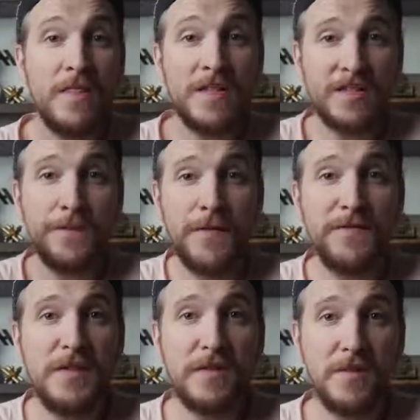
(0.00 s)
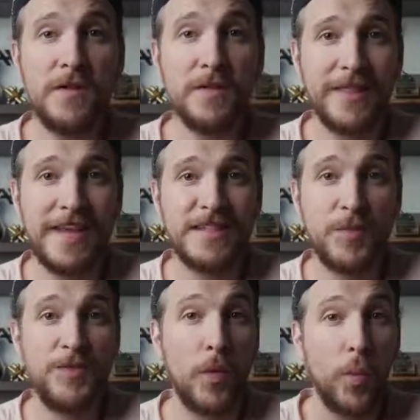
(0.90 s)
This is a 50mm lens
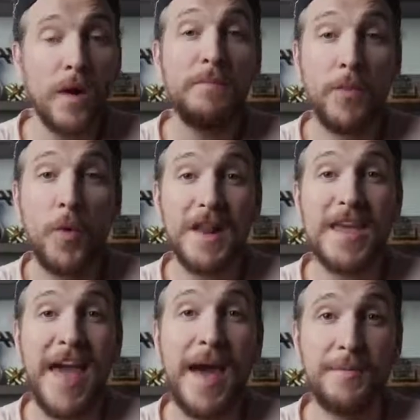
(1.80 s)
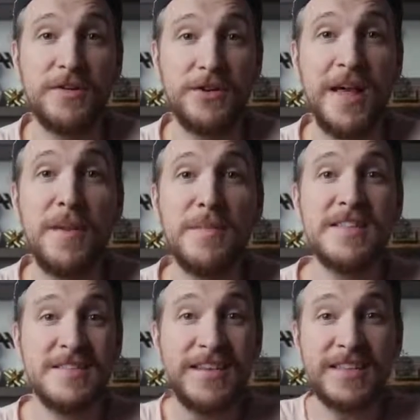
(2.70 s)
with a 1.8 aperture. That
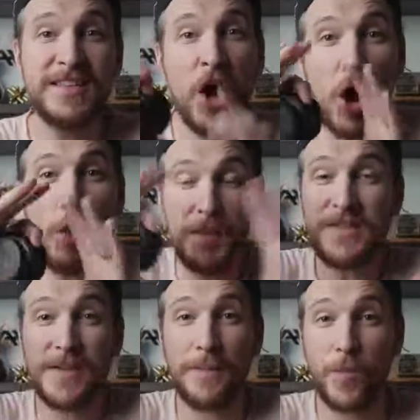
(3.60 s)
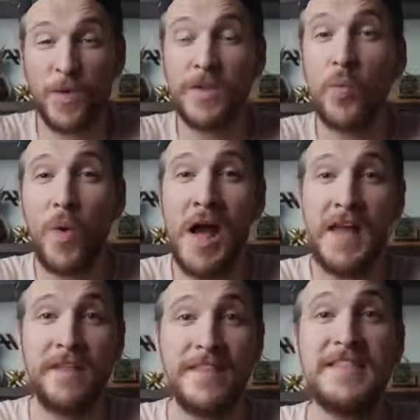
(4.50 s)
means this opens up real
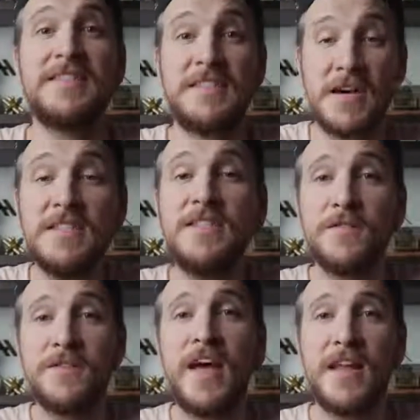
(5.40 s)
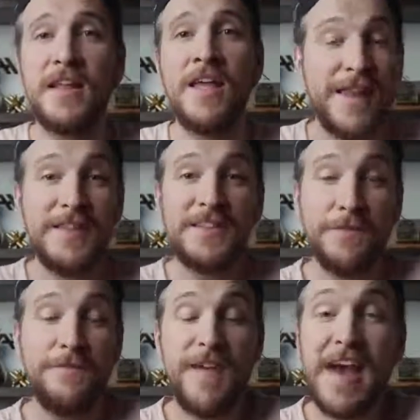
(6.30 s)
wide and lets tons of light in. Now, this is
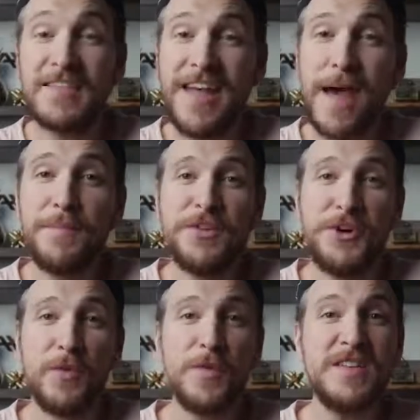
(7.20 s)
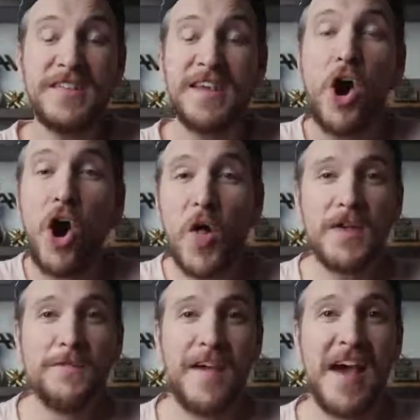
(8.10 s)
a fast aperture, and the reason they call
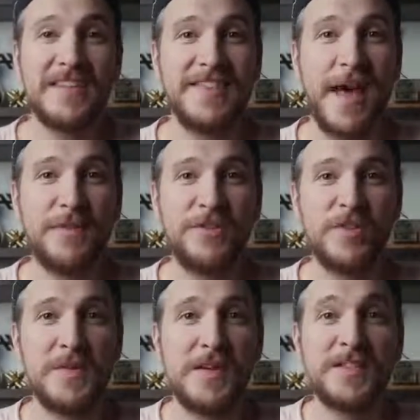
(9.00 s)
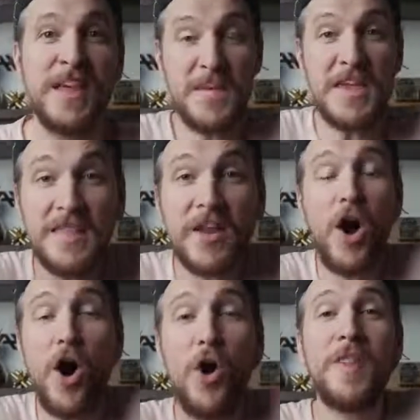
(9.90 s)
it a fast aperture is because being that
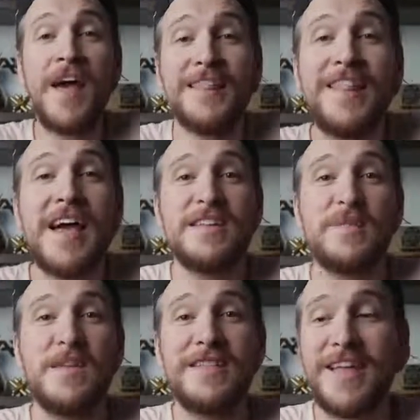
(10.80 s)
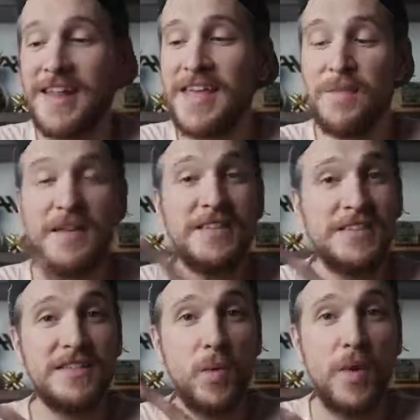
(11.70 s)
all that light is being let in, because
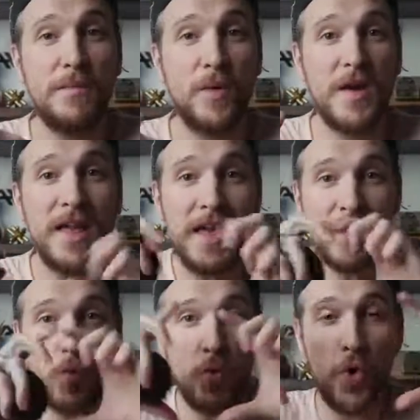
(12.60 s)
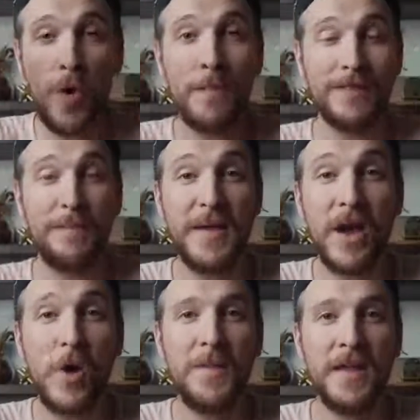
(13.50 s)
this is a 1.8, whoop, big
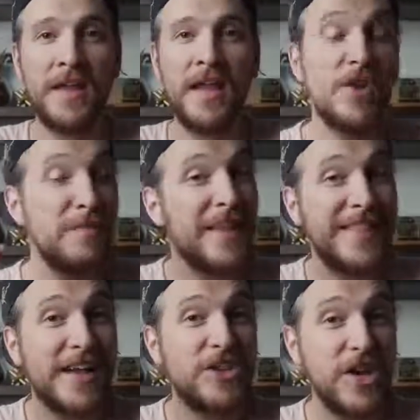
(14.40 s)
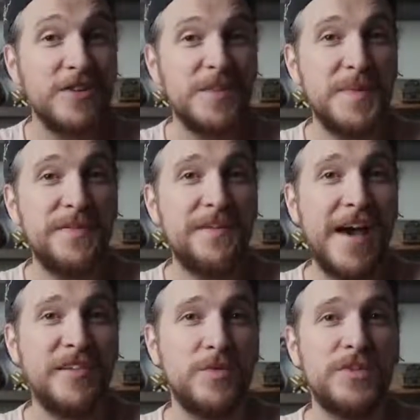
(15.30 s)
opening, you can make that shutter speed
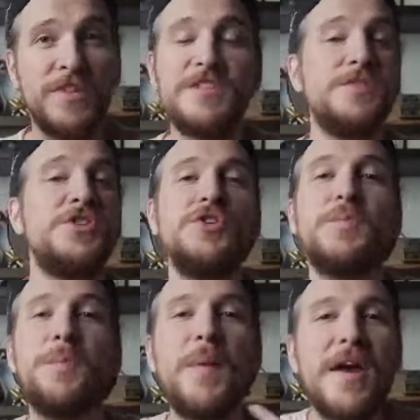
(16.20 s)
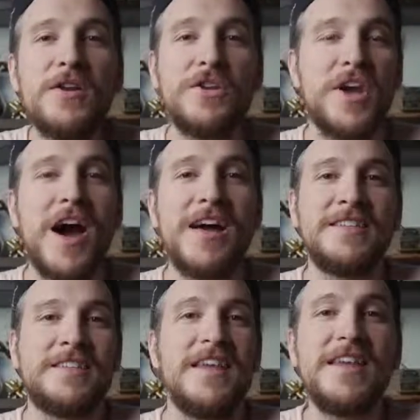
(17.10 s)
faster, which lets you shoot better
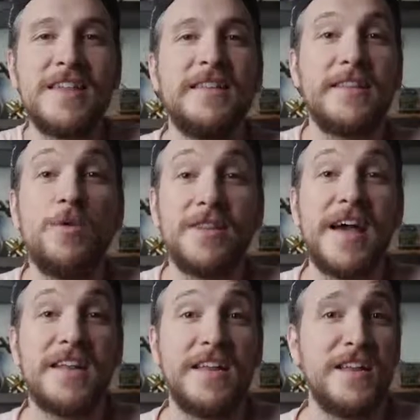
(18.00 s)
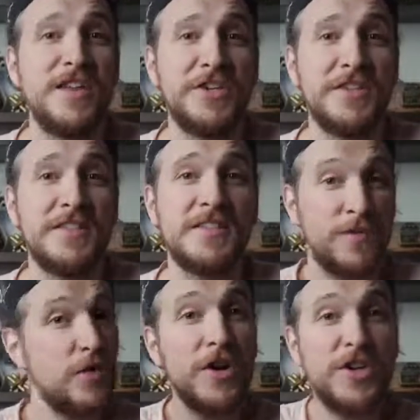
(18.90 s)
shots in low light conditions. So if
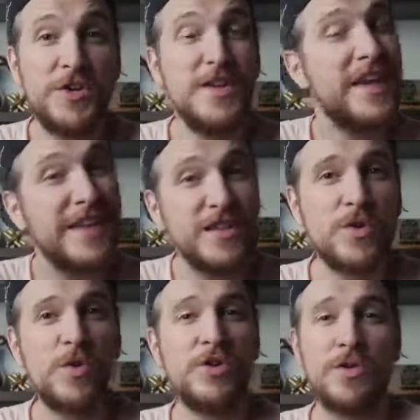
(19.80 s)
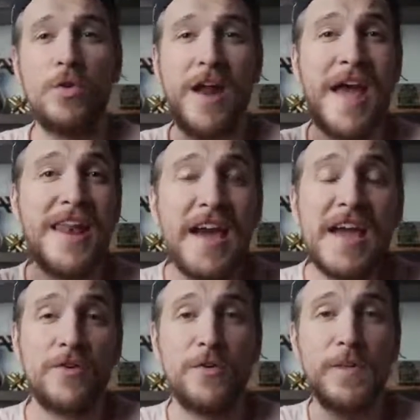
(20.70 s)
you are shooting indoors or at
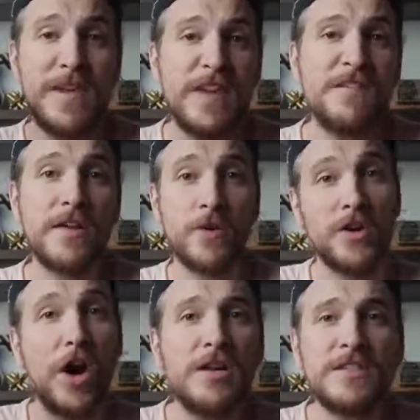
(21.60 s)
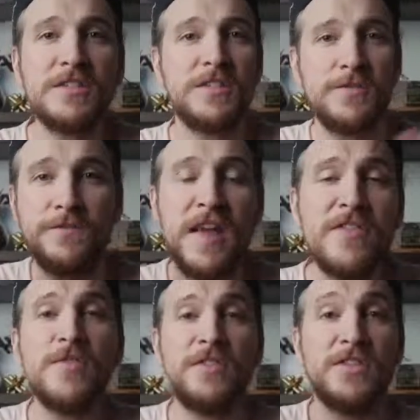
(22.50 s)
night or in the evening or concerts or
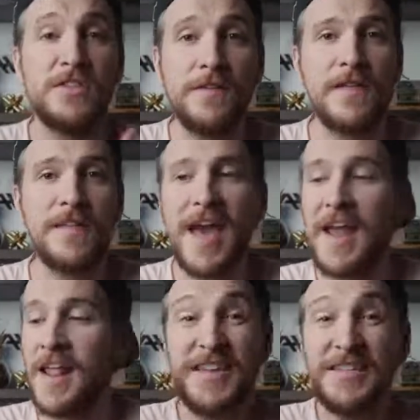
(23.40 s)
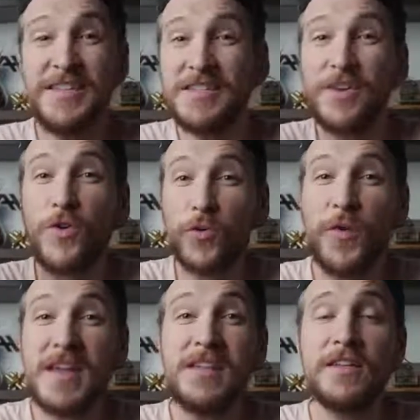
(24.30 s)
venues or stuff like that, this is a
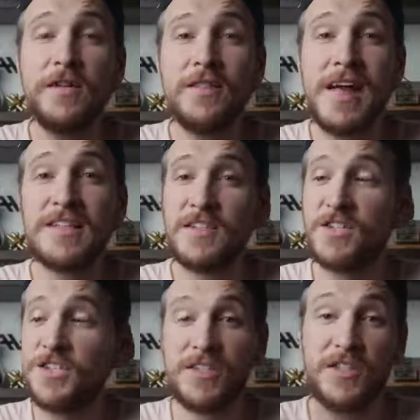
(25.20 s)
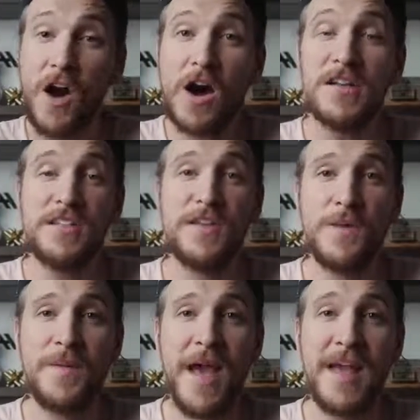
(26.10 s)
great little lens to just toss in
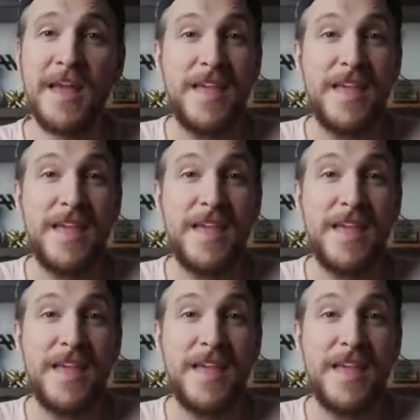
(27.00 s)
your bag.